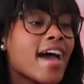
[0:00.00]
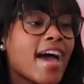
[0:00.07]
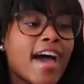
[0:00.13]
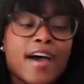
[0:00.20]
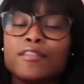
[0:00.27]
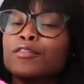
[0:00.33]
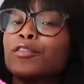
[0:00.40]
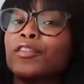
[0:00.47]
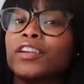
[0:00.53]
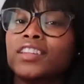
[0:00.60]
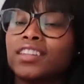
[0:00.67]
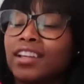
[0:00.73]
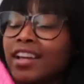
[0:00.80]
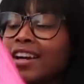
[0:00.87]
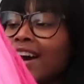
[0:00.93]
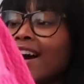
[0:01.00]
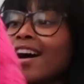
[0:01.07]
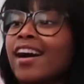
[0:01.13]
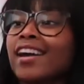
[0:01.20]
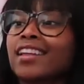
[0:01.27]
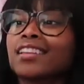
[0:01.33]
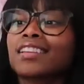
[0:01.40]
everything.
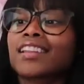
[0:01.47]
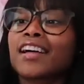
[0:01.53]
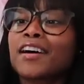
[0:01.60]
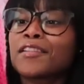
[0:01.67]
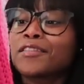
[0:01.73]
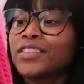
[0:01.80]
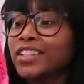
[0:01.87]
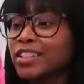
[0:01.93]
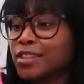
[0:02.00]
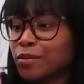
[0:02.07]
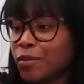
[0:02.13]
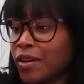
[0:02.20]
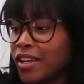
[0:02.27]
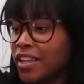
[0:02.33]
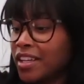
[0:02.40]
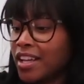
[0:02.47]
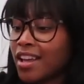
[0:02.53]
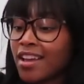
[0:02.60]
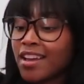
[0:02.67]
I love this one